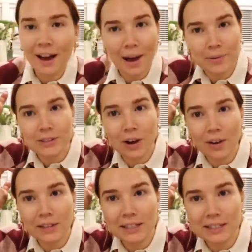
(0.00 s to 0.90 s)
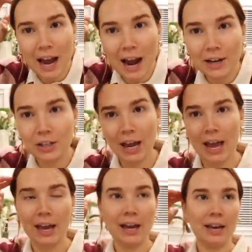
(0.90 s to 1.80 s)
I was gone the entire
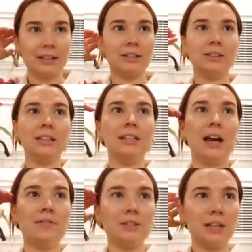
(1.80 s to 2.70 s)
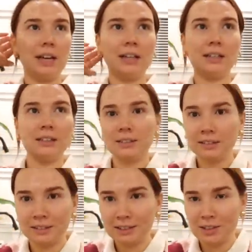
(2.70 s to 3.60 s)
day. I literally left at like
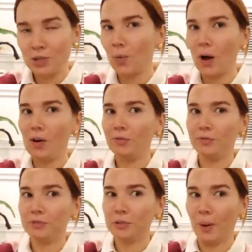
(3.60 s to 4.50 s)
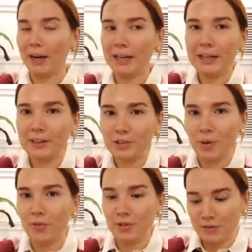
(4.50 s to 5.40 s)
12:20 or
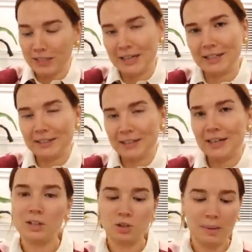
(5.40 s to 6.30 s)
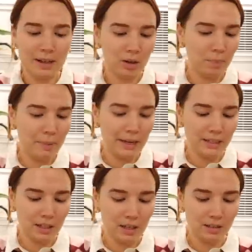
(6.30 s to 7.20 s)
12:15. I do my little
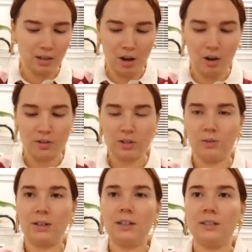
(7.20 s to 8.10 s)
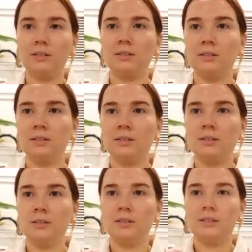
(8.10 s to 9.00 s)
baked goods haul. Do you wanna
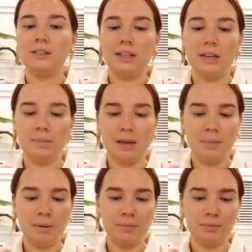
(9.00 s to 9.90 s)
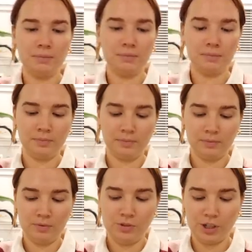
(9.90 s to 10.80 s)
see it, babe?
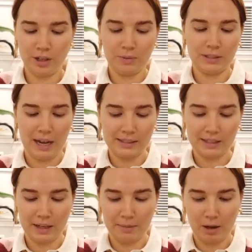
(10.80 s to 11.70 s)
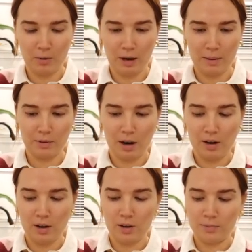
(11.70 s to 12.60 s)
Jared was asking about what I brought
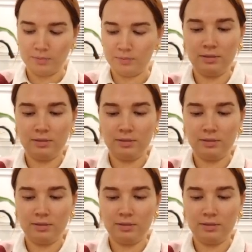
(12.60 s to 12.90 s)
home.